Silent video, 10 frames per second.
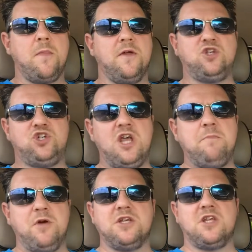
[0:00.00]
The
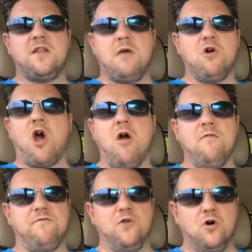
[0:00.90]
cheapest that they were
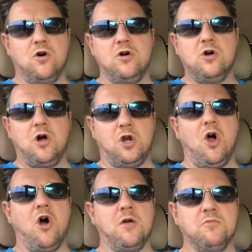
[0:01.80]
going for
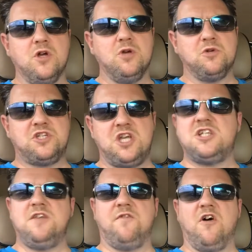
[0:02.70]
online was
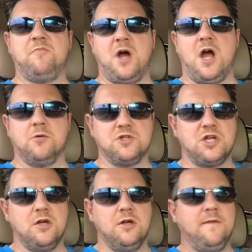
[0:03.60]

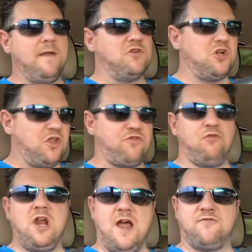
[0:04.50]
£65. There was only
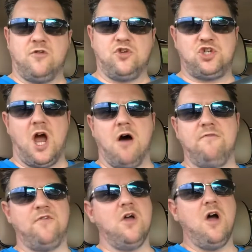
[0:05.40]
3 left on the shelf.